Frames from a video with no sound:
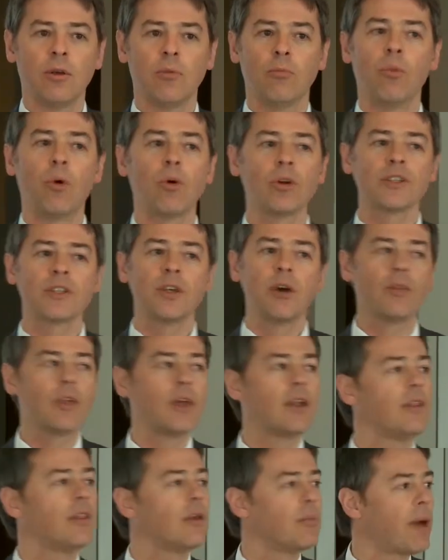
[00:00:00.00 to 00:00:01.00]
More so
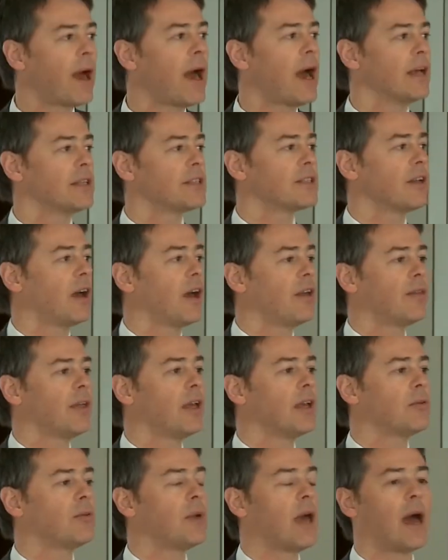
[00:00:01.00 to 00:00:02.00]
than in the past, I
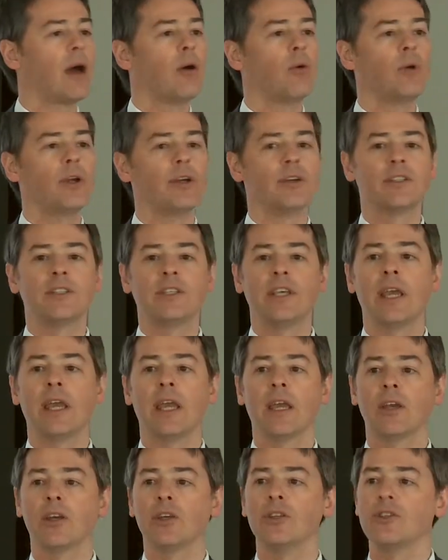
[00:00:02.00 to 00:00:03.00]
think now we are
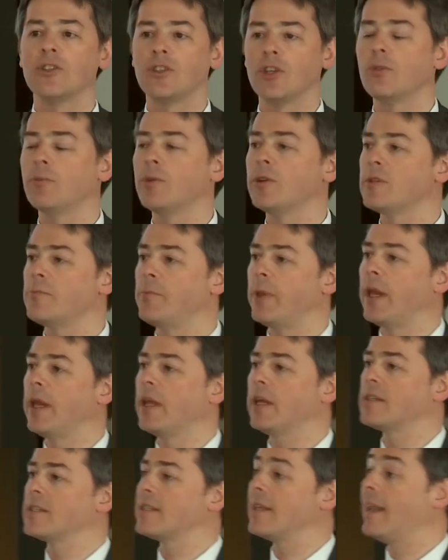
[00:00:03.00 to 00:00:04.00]
seeing consumers
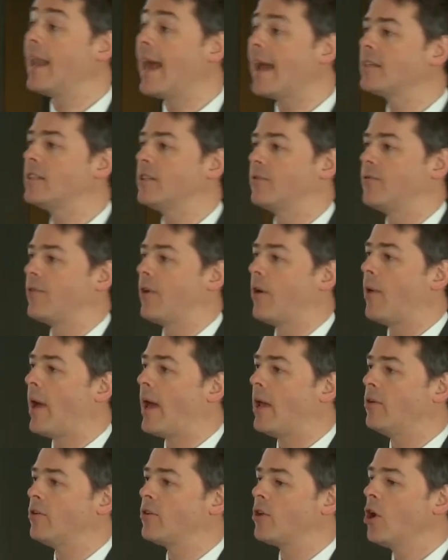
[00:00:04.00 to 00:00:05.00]
being selective
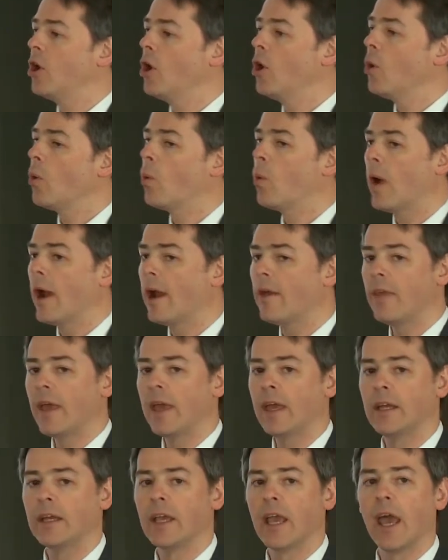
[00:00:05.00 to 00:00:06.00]
around where
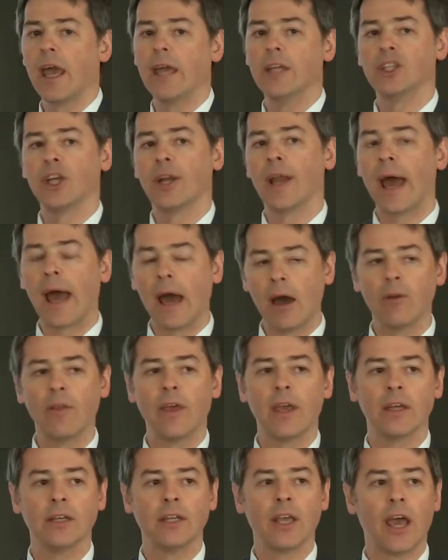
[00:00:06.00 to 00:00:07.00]
they engage and how
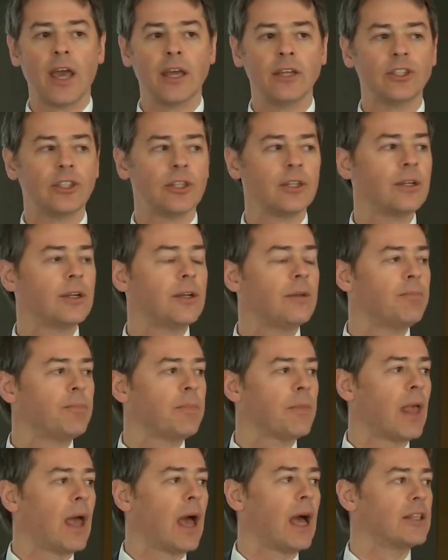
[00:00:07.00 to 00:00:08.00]
they engage.
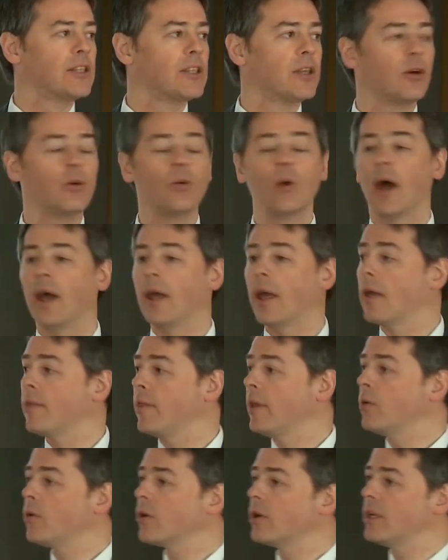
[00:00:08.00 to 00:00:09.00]
And so I
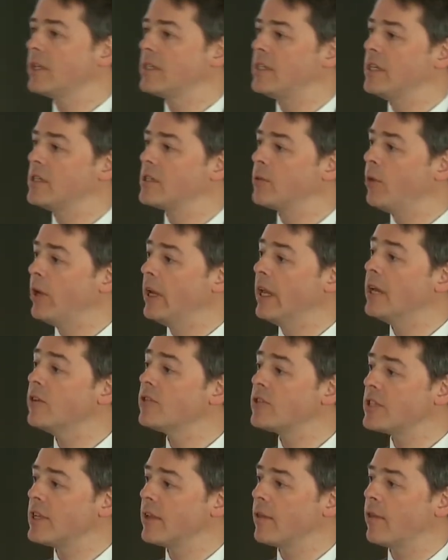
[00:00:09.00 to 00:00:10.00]
think we're going to see some really
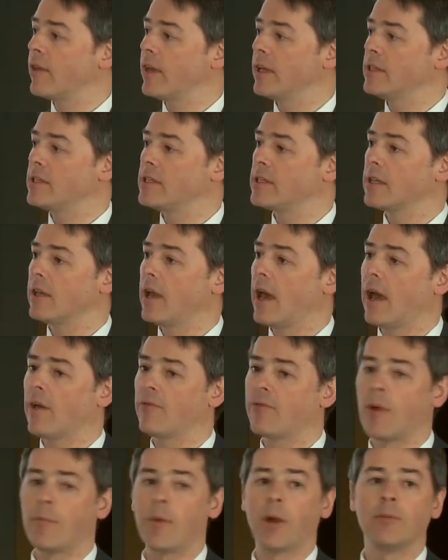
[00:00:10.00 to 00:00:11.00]
interesting things
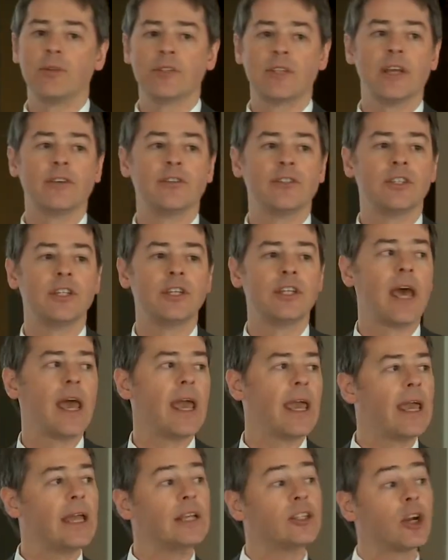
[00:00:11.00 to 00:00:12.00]
from our presenters
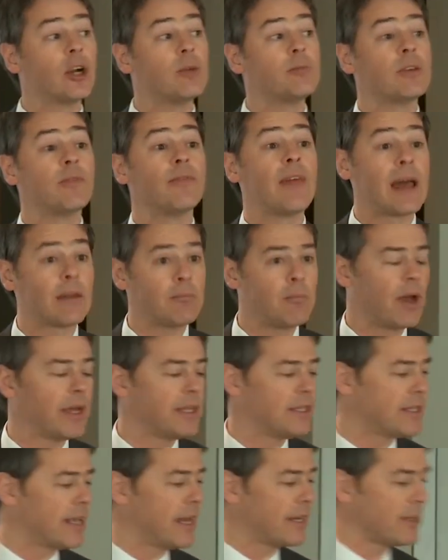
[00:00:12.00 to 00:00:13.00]
today in terms of that
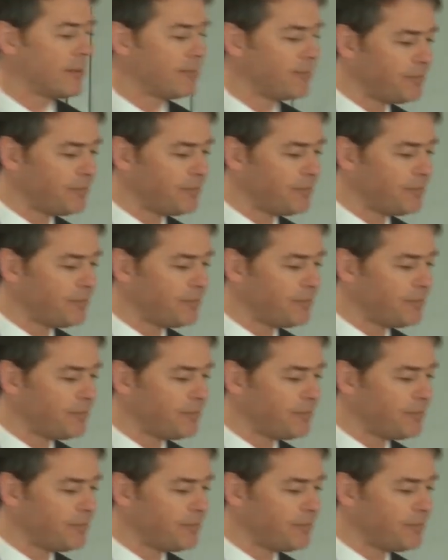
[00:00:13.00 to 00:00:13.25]
mindset.